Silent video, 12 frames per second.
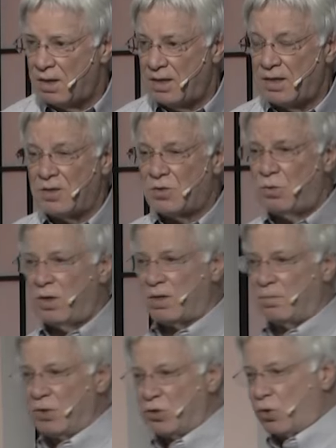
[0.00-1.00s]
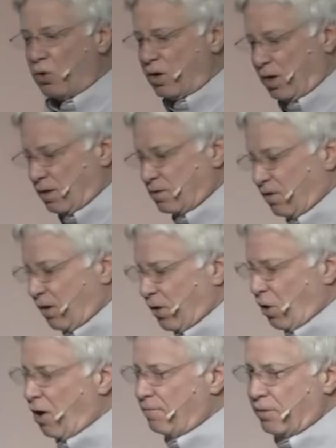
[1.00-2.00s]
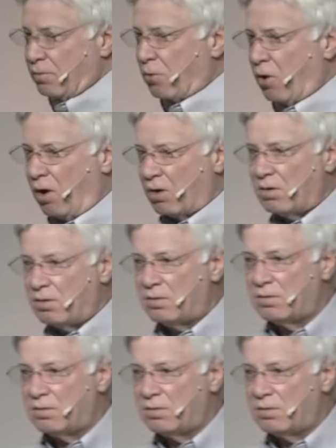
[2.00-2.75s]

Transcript: And guess what? The majority is very often wrong.